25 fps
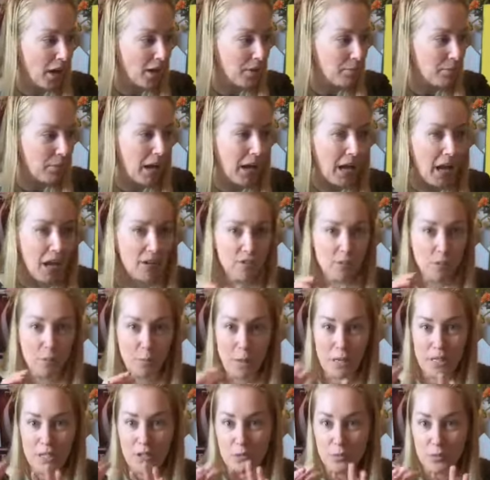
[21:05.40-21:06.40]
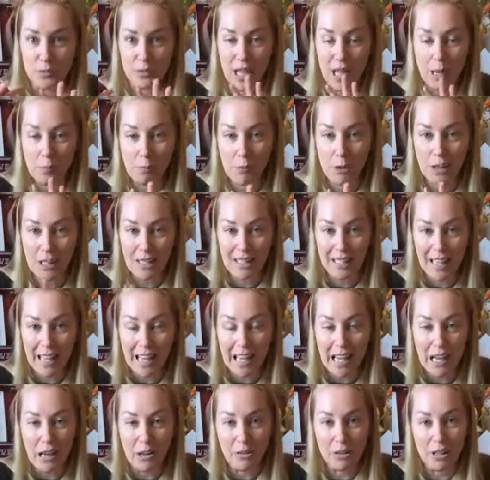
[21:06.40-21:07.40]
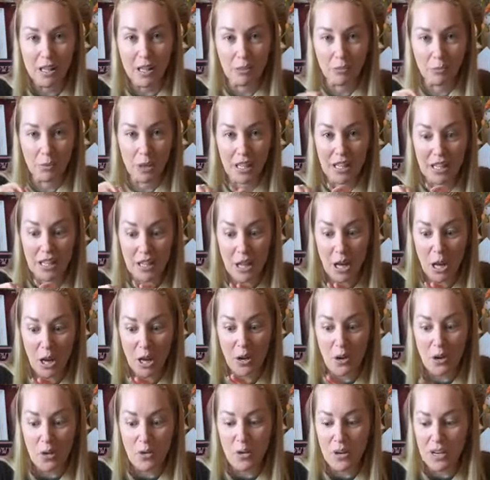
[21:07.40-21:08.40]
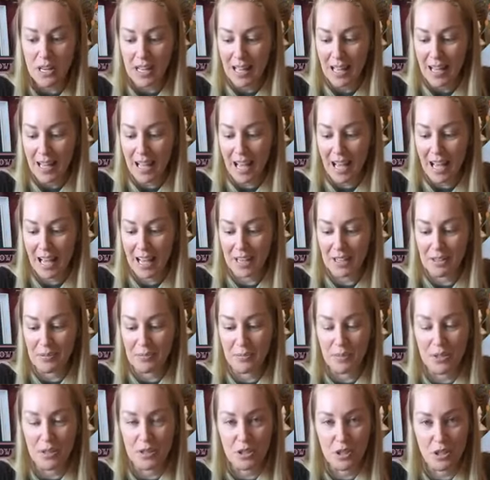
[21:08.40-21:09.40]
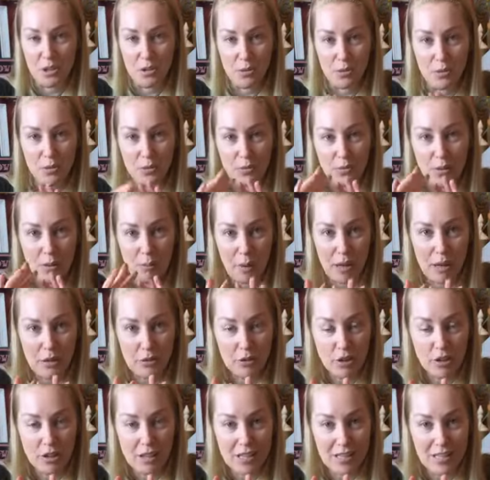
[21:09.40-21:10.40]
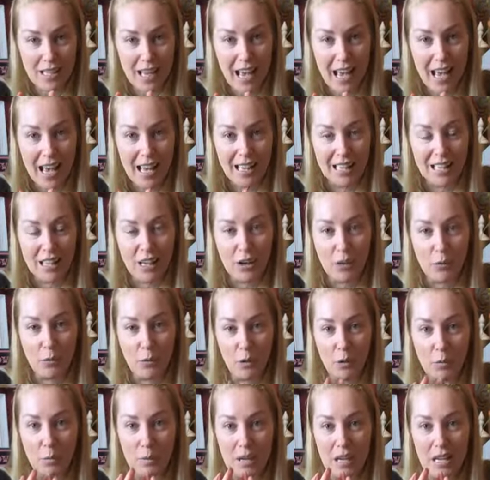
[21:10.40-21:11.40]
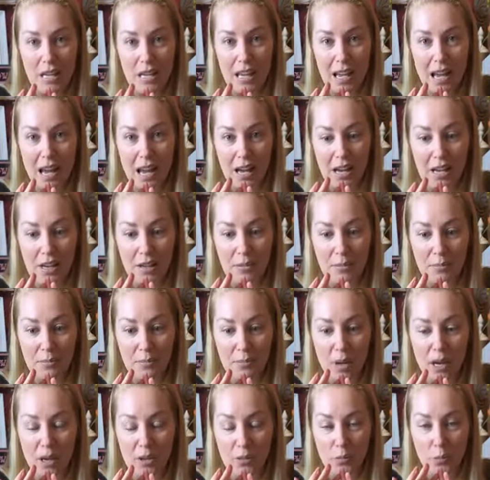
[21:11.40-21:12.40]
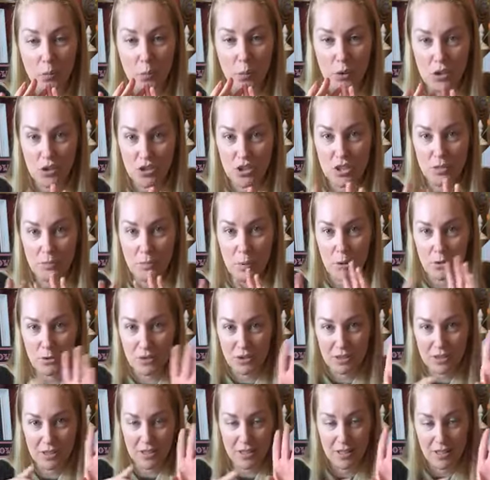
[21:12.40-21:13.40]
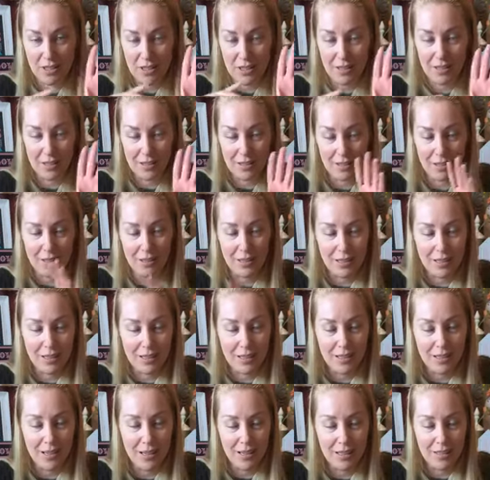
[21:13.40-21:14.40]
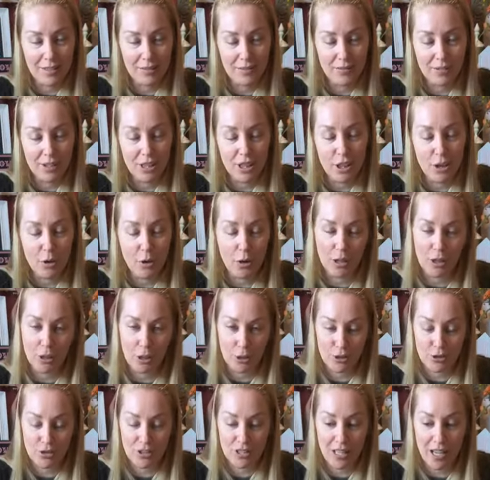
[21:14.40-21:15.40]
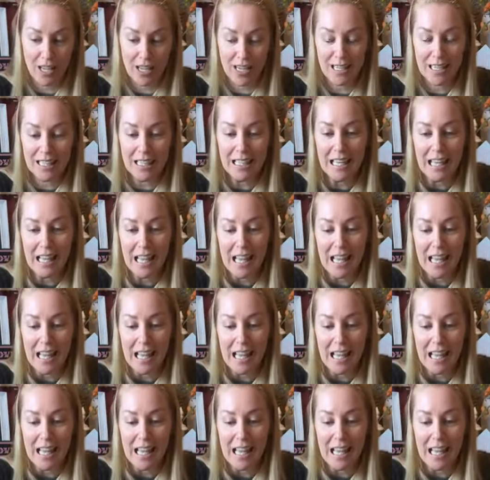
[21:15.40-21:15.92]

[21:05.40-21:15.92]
I have everybody's name written down and ready to go. So the patriotic tag will be once she posts the video on her side.